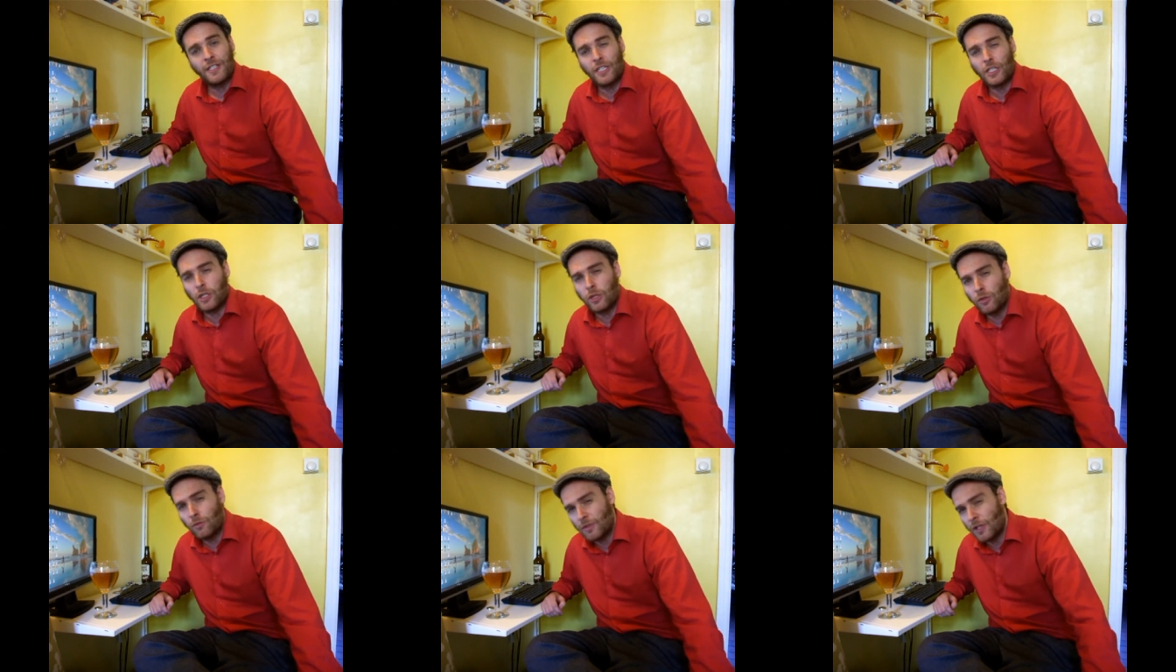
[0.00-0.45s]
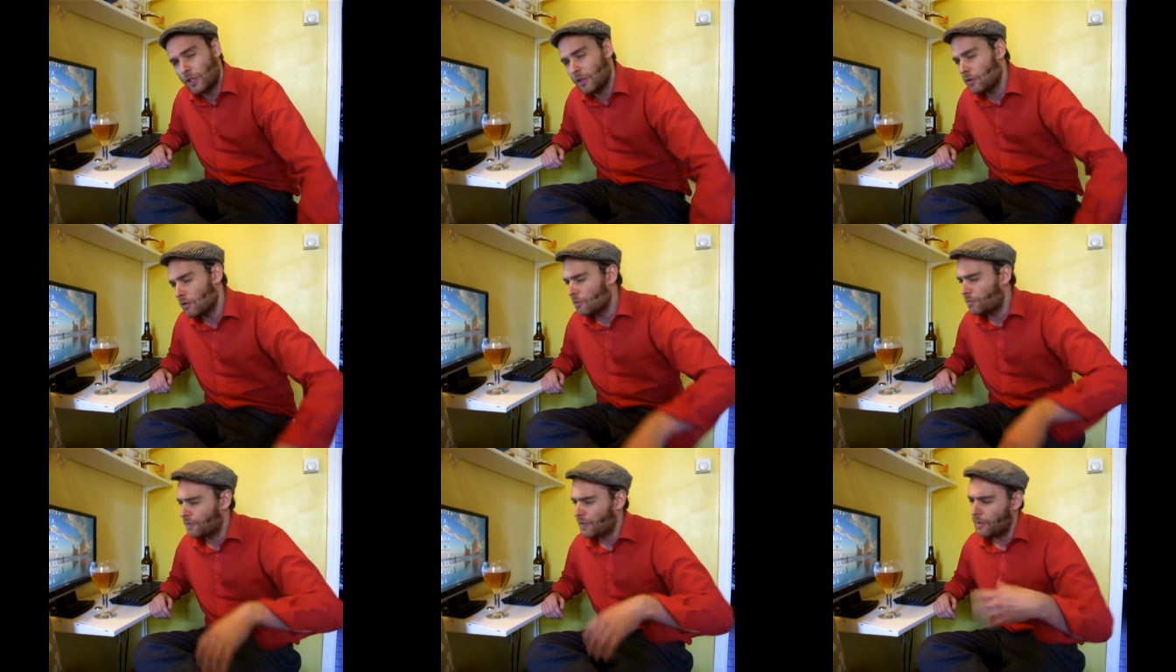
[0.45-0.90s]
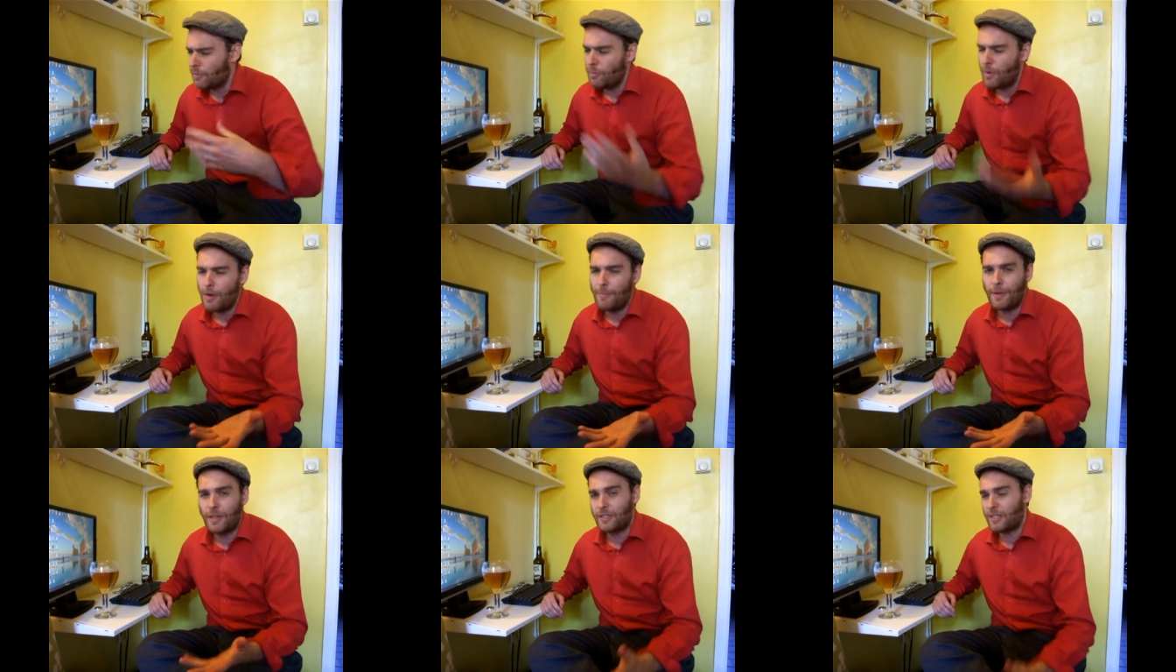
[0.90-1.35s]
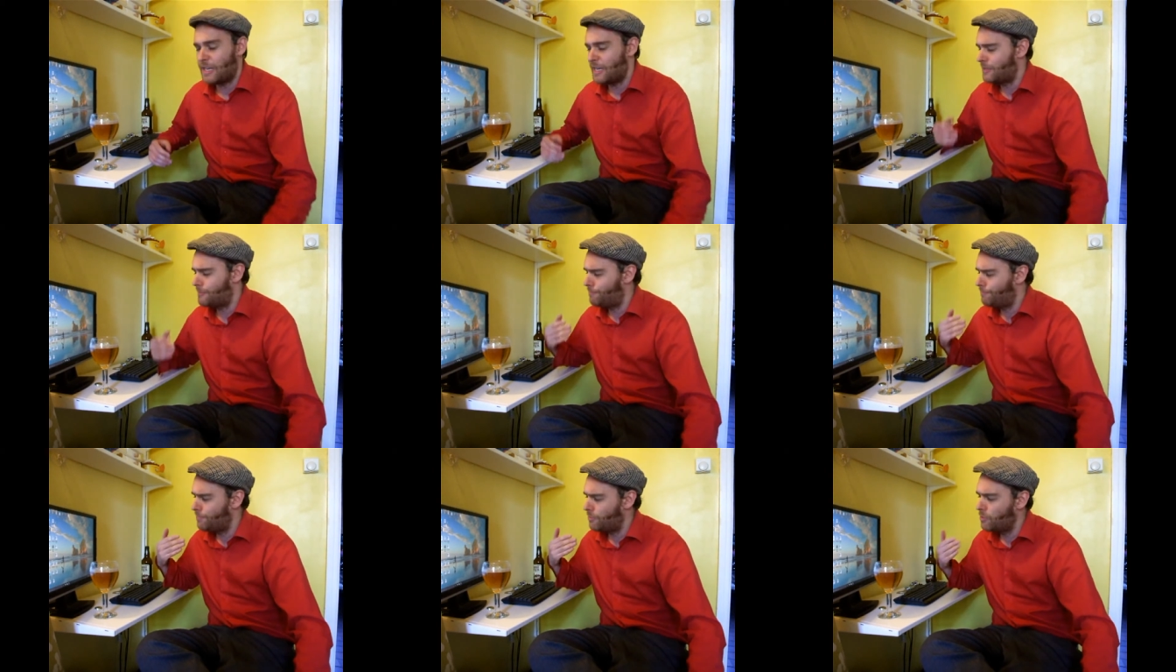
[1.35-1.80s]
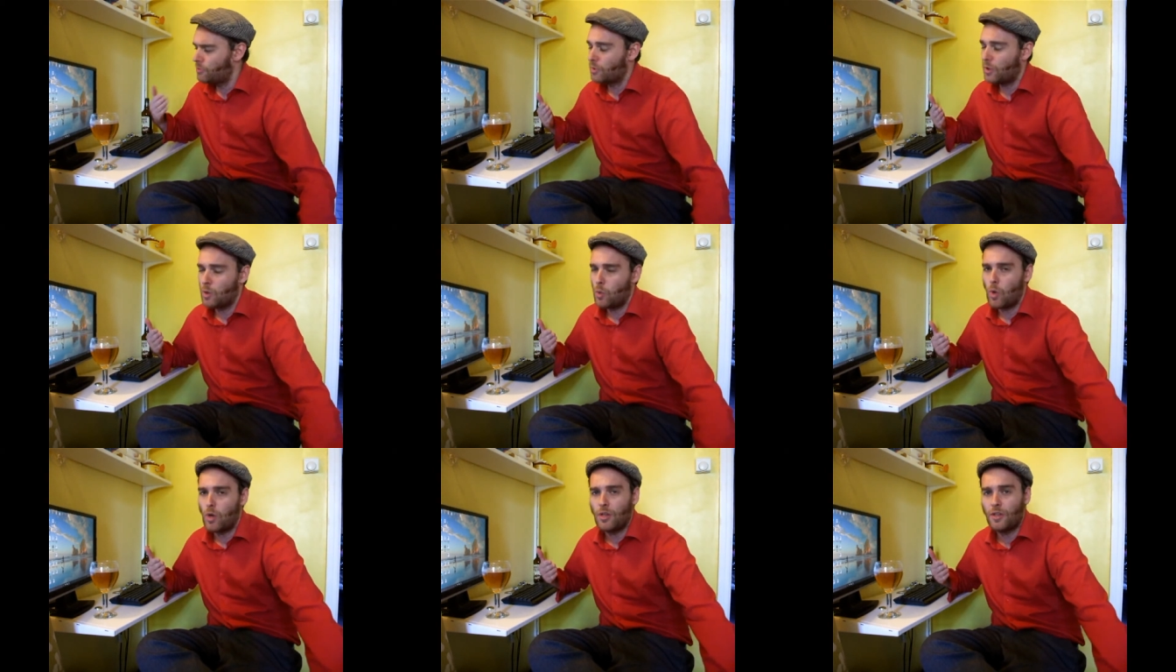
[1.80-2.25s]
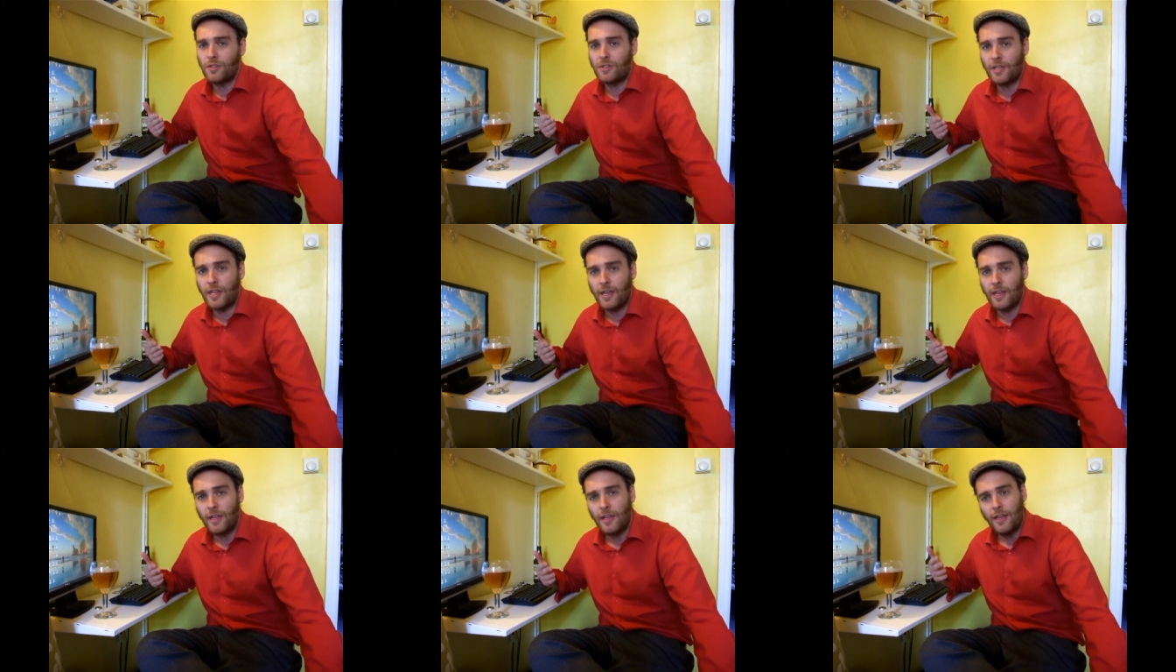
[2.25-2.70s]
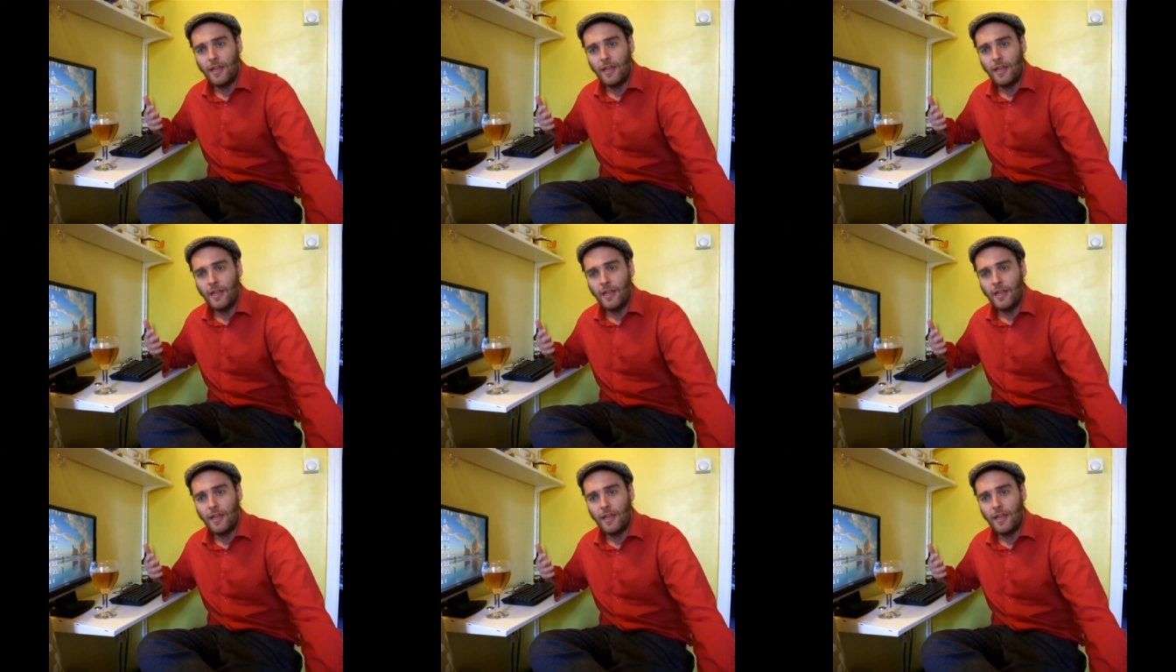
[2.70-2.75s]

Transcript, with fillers: It's lovely, lovely. Well, but it's brewed with quality.